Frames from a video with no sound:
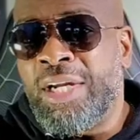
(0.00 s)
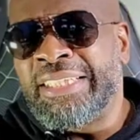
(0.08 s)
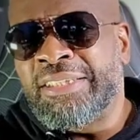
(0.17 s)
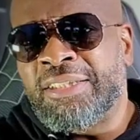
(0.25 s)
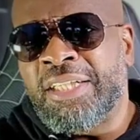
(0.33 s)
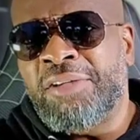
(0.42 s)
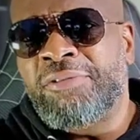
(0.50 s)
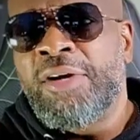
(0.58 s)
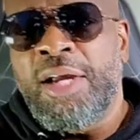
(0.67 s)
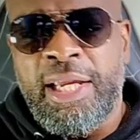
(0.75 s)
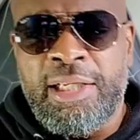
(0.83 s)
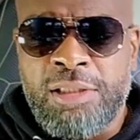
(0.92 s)
instead of
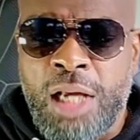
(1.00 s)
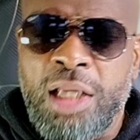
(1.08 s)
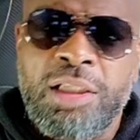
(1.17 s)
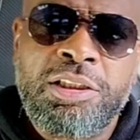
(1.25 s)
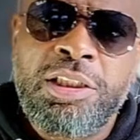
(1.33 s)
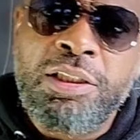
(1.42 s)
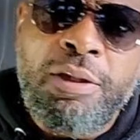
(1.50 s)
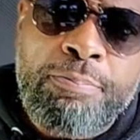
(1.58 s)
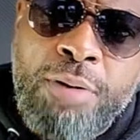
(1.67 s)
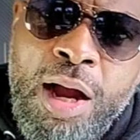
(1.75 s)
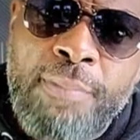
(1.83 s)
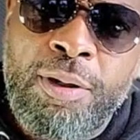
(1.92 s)
acknowledging the
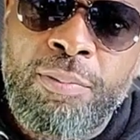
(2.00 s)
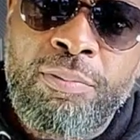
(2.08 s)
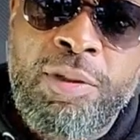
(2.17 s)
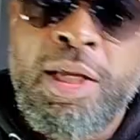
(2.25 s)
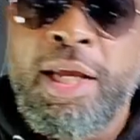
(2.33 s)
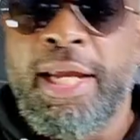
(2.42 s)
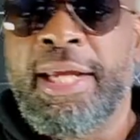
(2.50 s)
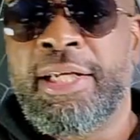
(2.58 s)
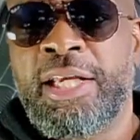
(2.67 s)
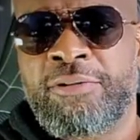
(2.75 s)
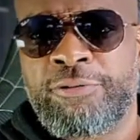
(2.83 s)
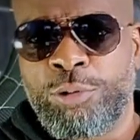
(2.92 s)
problem
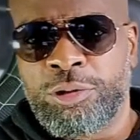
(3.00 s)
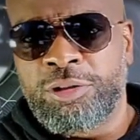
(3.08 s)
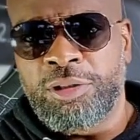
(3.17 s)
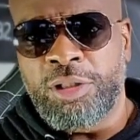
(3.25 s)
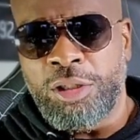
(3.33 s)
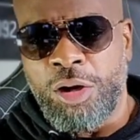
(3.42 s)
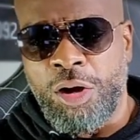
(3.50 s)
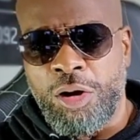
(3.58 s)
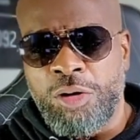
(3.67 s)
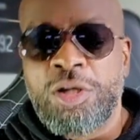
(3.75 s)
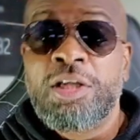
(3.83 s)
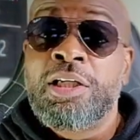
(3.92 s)
and enforcing the
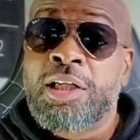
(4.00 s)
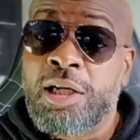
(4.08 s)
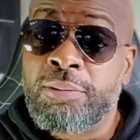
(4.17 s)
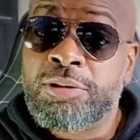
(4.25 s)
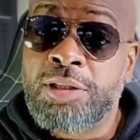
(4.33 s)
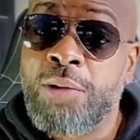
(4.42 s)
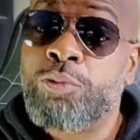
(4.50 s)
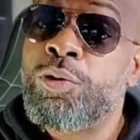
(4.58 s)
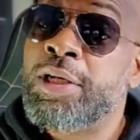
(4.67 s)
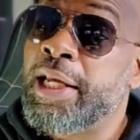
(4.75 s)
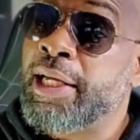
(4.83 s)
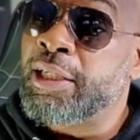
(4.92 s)
law, comes up
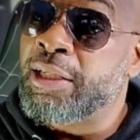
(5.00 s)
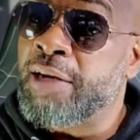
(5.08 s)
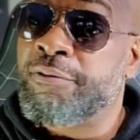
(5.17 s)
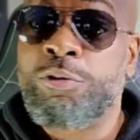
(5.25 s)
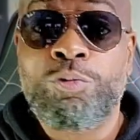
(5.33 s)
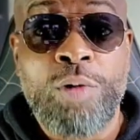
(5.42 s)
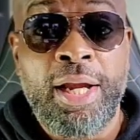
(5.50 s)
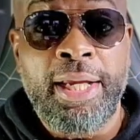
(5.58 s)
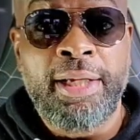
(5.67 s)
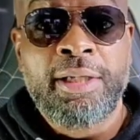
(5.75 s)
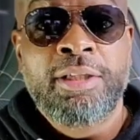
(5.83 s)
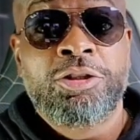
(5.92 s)
with a clever
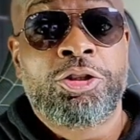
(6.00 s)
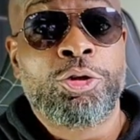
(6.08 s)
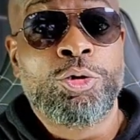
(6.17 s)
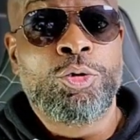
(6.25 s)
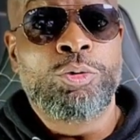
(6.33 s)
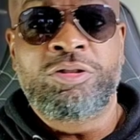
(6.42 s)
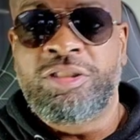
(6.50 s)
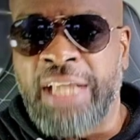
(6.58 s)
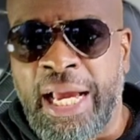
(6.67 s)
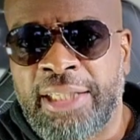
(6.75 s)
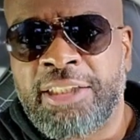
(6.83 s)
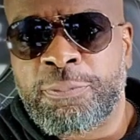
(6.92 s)
way to
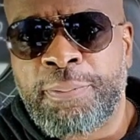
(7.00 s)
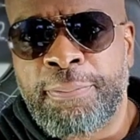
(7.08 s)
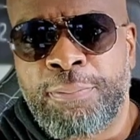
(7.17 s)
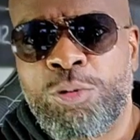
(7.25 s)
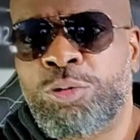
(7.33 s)
silence people who